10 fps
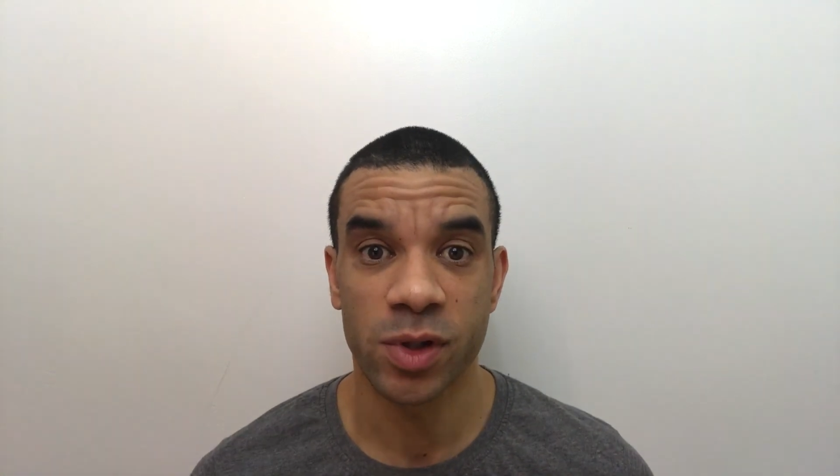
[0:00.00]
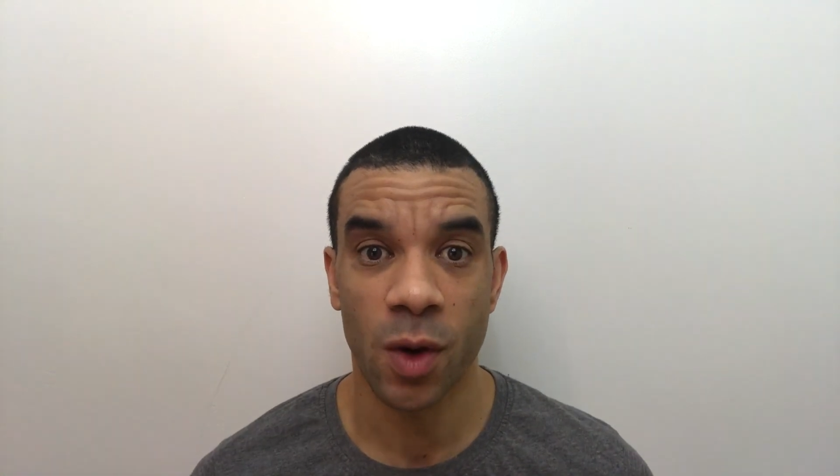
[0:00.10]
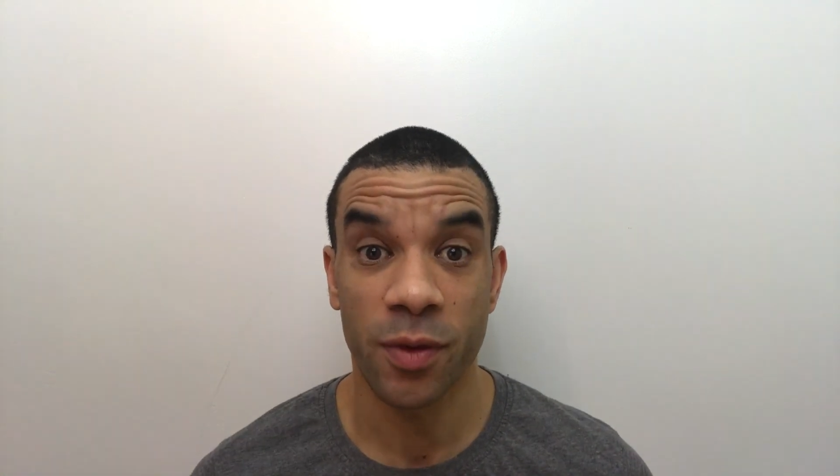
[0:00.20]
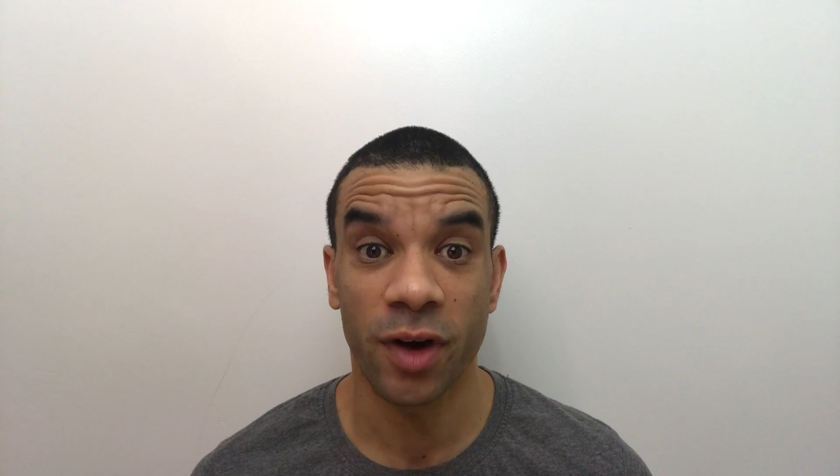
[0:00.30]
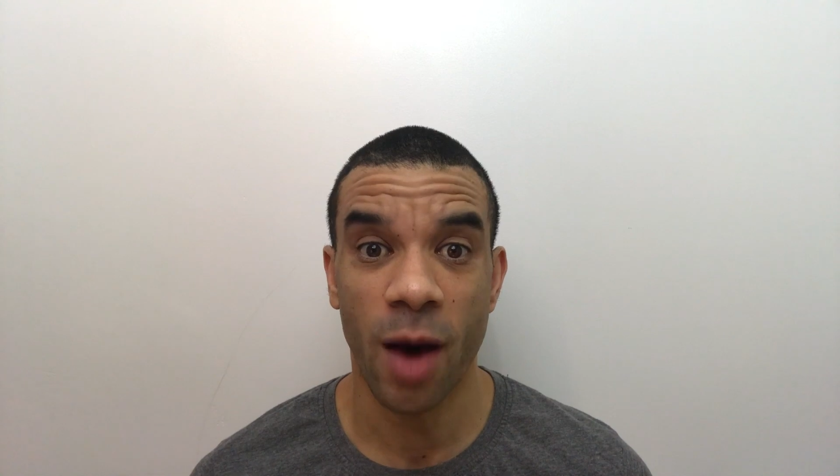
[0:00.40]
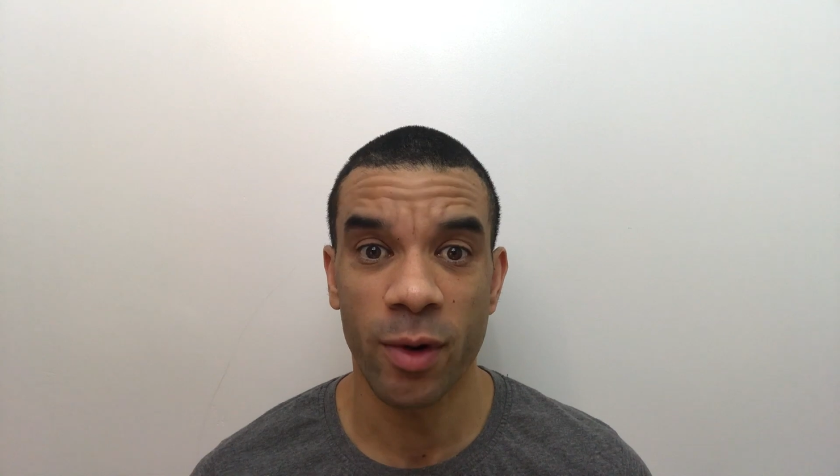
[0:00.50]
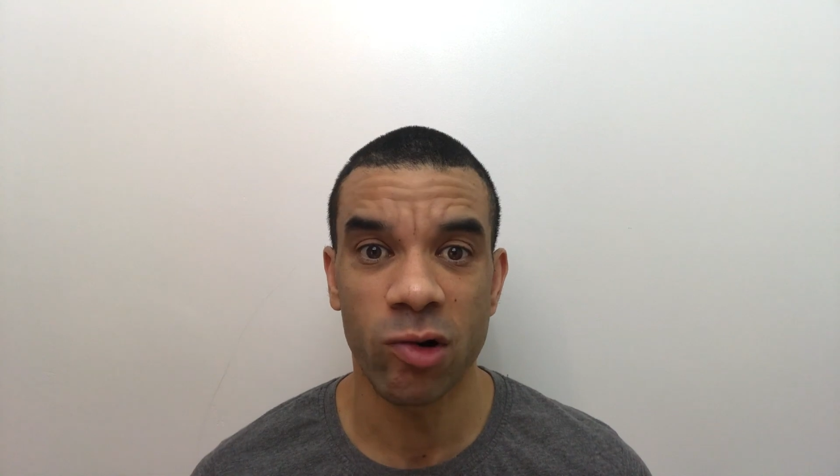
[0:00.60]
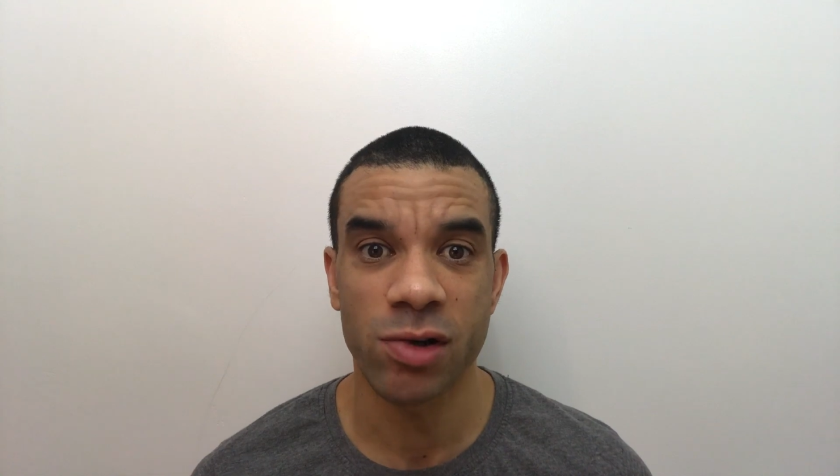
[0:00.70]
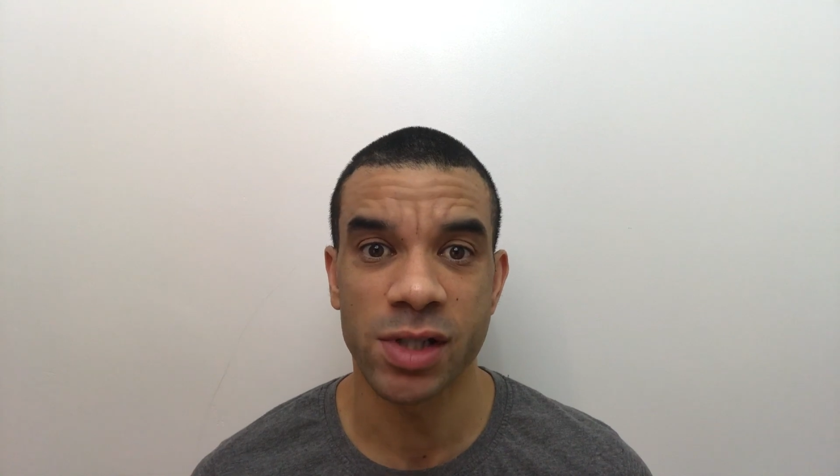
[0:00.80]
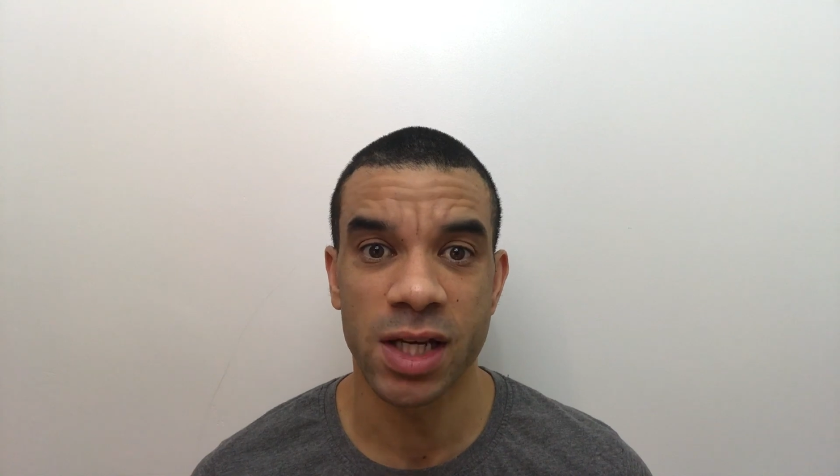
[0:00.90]
So we've come
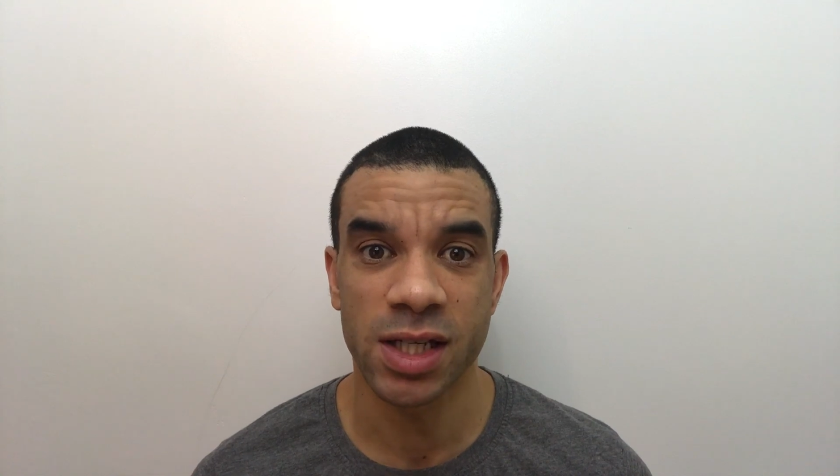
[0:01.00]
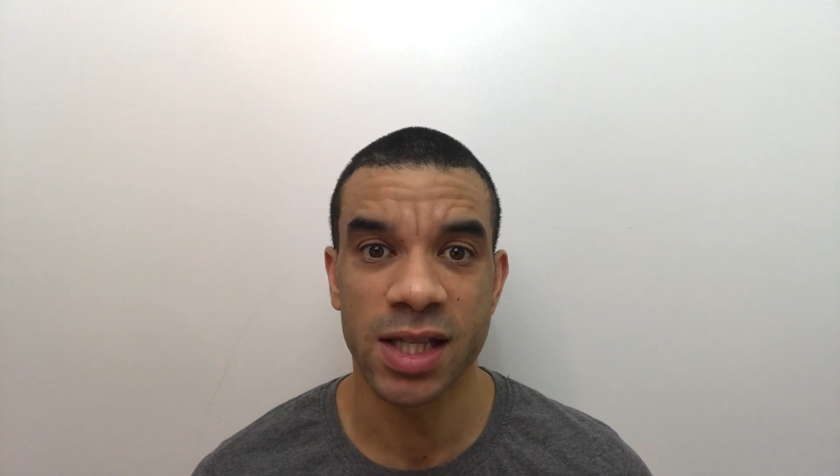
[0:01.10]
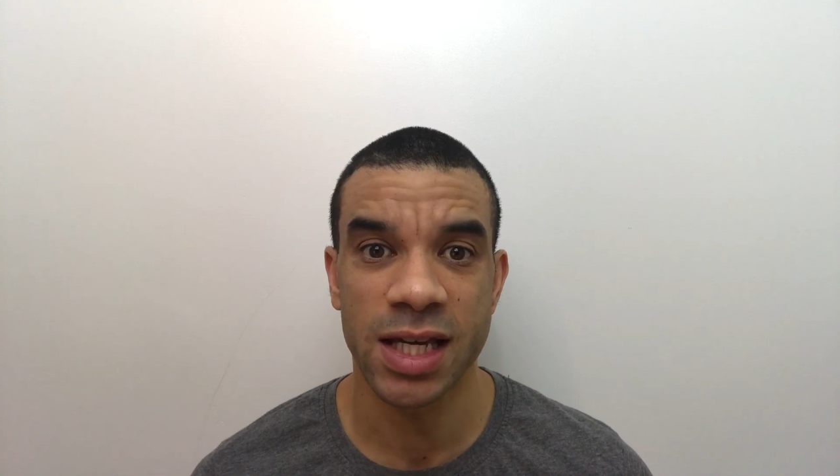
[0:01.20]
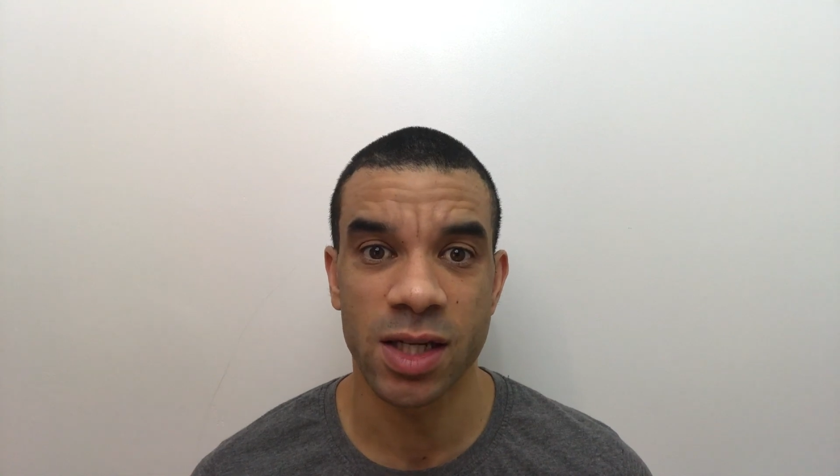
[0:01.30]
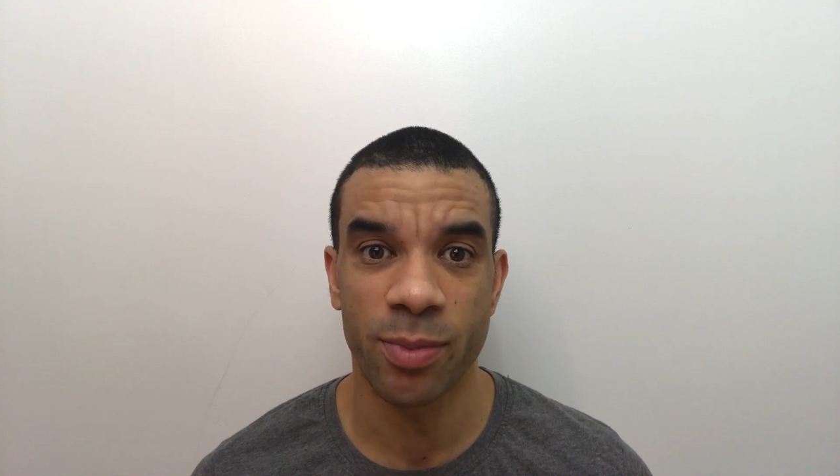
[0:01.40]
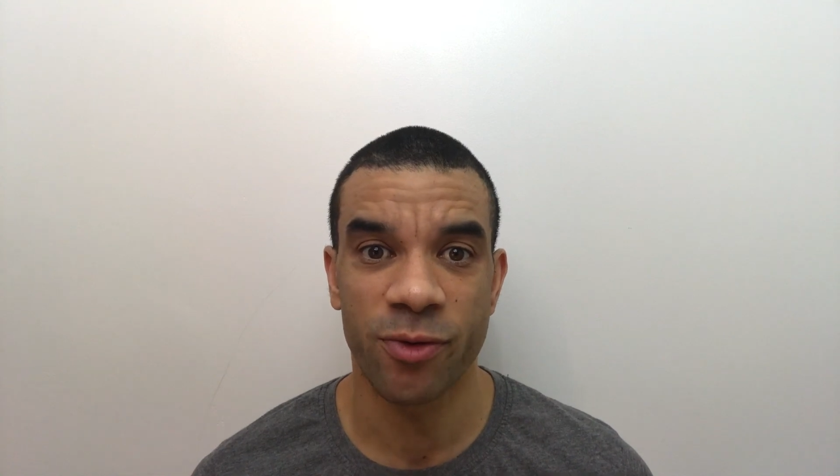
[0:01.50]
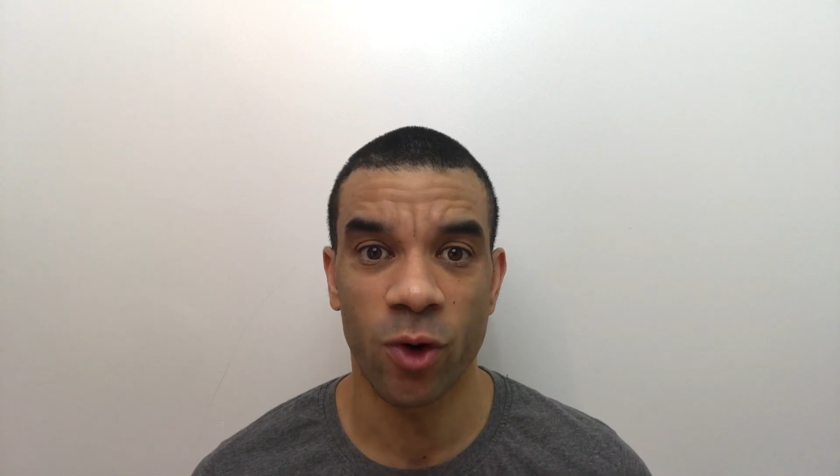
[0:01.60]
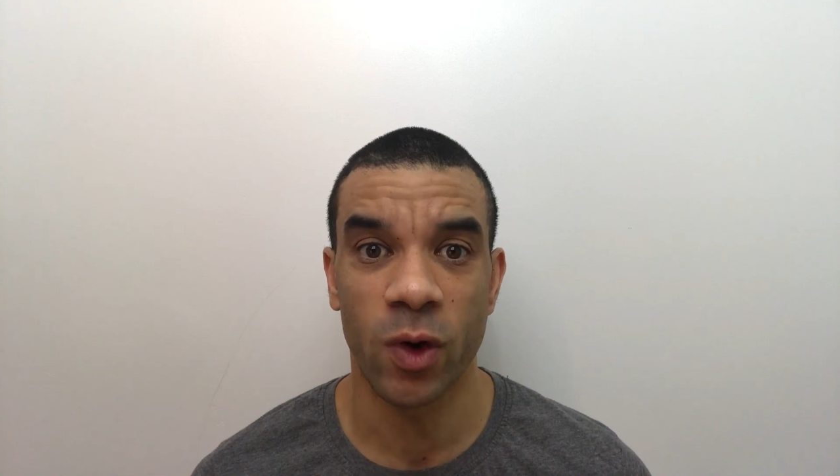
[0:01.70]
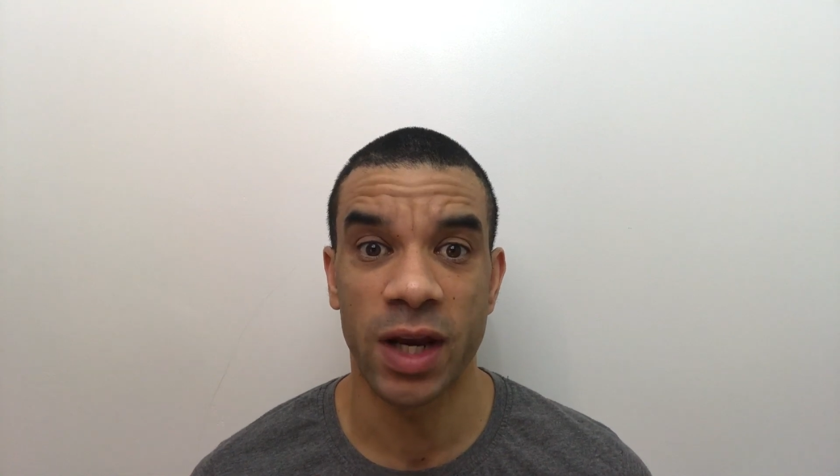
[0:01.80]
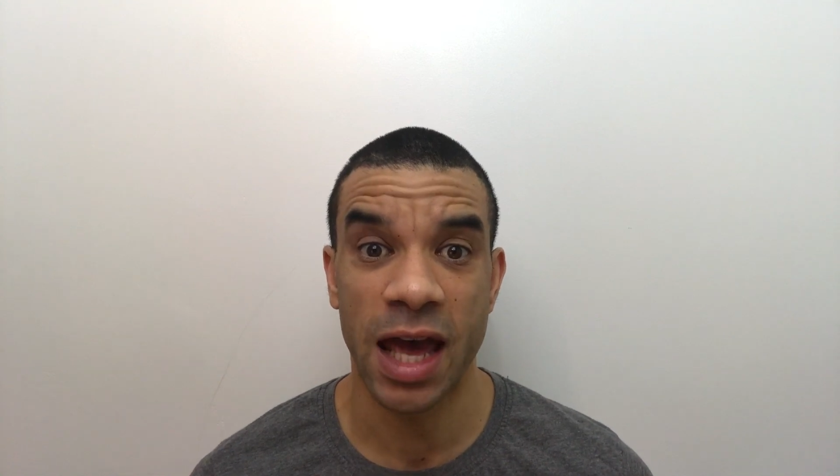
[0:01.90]
across synesthesia before in